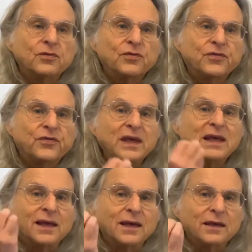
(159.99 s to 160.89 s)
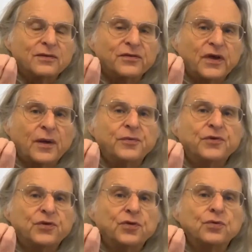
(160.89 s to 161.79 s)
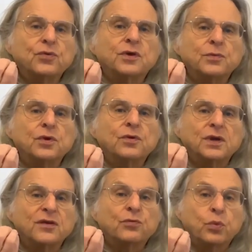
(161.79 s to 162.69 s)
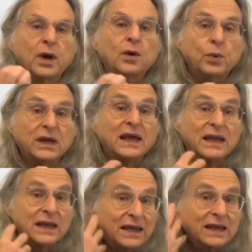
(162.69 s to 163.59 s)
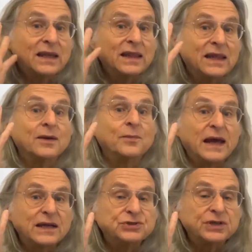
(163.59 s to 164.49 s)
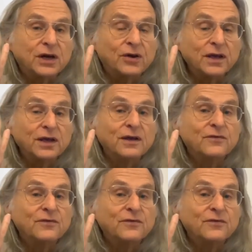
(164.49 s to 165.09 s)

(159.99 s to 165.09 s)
seeking substitute communities where we can, in the imaginary,